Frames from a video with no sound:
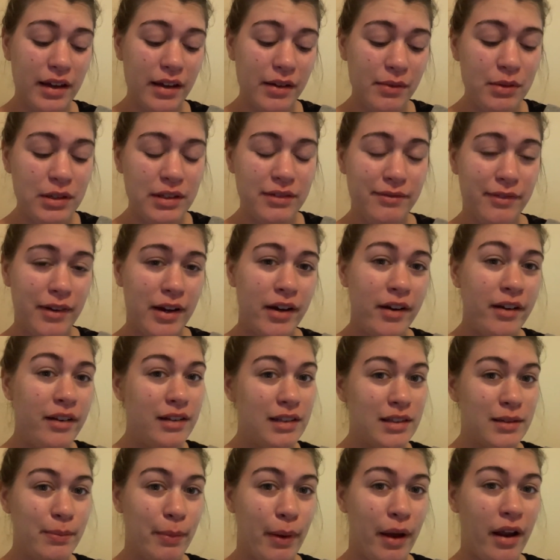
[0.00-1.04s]
I was very
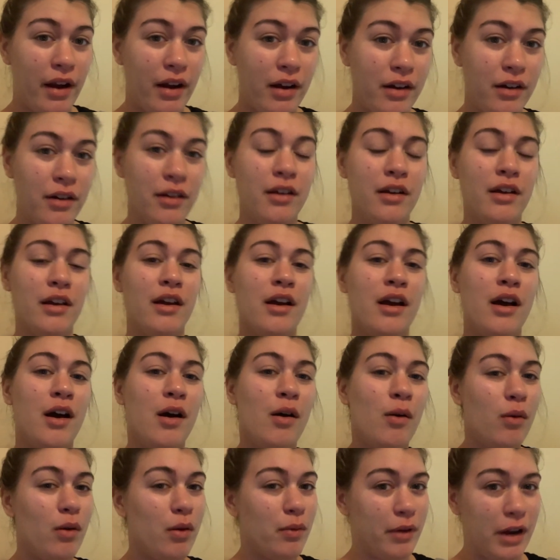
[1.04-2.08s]
inspired
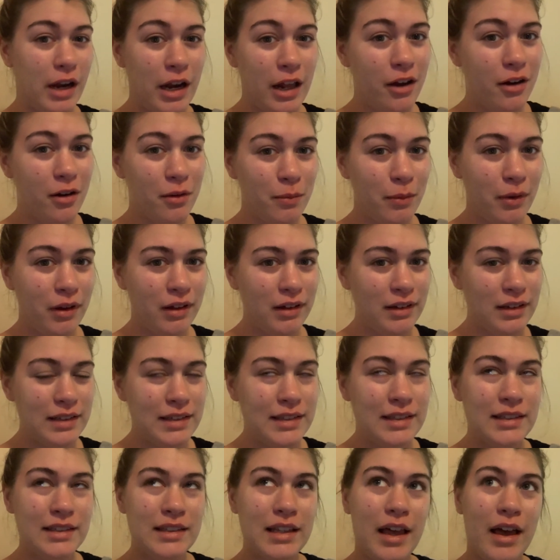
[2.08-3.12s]
while reading her
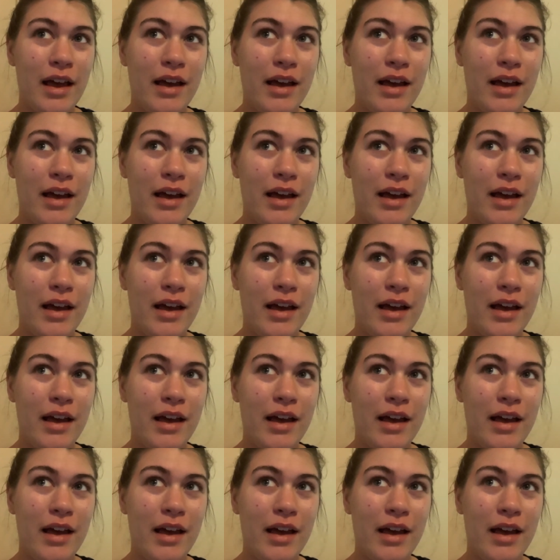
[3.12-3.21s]
books